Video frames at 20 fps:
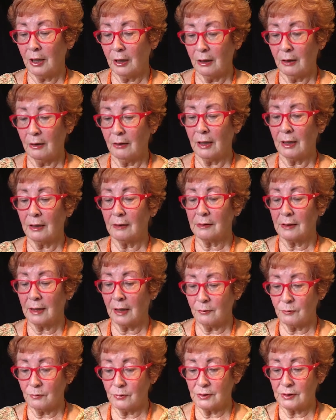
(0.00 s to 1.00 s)
you know,
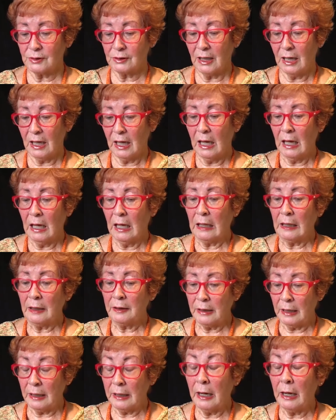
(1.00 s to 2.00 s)
that was...
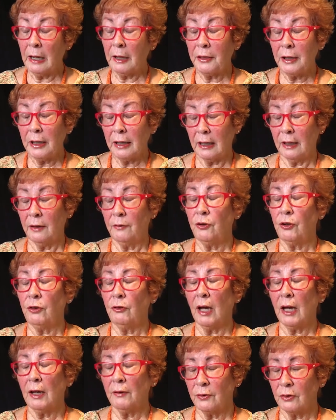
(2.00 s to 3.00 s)
And I think if
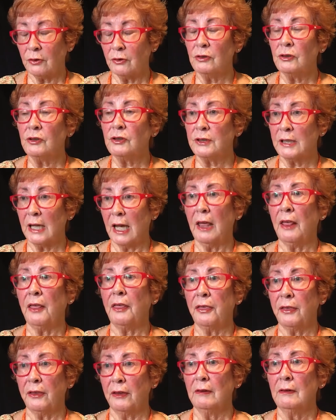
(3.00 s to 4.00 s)
you have a good
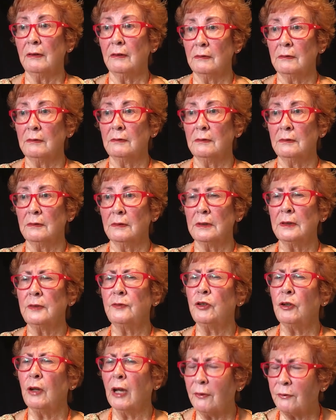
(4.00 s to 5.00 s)
death,
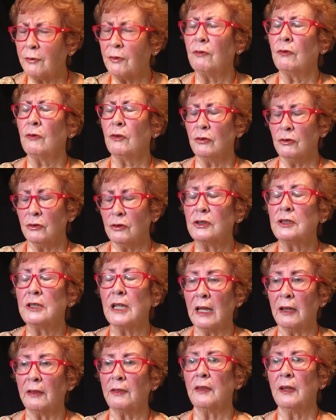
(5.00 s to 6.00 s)
if you have a good
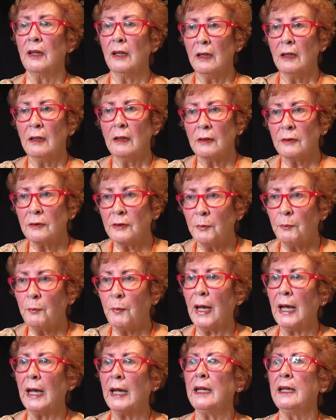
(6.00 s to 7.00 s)
death, the
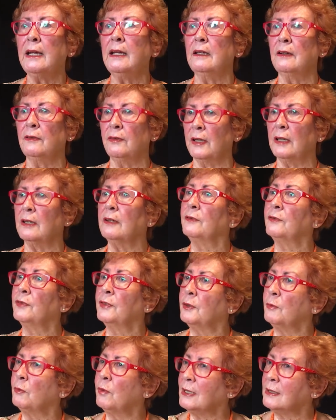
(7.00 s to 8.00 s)
pain of it,
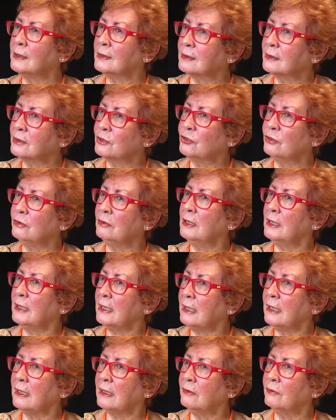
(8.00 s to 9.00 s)
for the ones that you
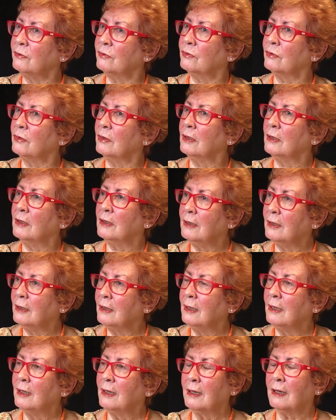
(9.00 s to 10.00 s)
leave,
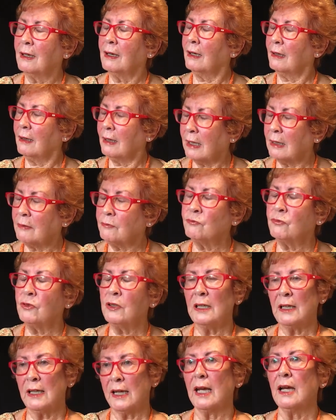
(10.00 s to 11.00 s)

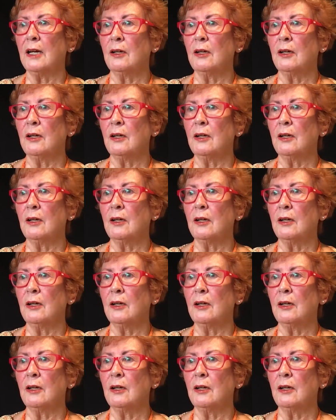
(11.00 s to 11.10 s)
really